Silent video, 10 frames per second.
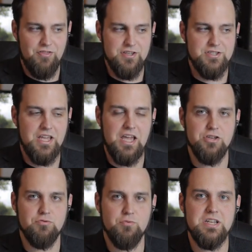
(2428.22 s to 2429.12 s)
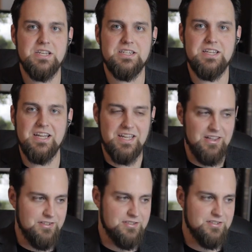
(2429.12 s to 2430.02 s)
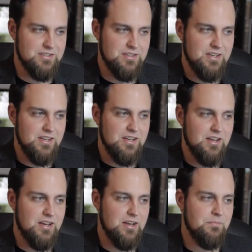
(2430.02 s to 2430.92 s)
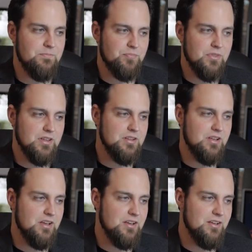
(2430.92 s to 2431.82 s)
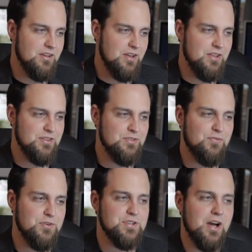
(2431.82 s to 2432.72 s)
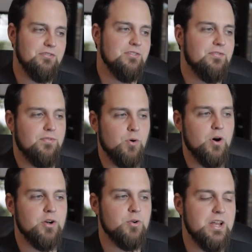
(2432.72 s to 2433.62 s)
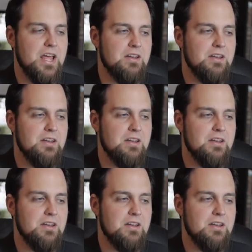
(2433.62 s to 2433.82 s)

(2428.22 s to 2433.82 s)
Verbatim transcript: This thing is ridiculous. Um, it, first off, four hundred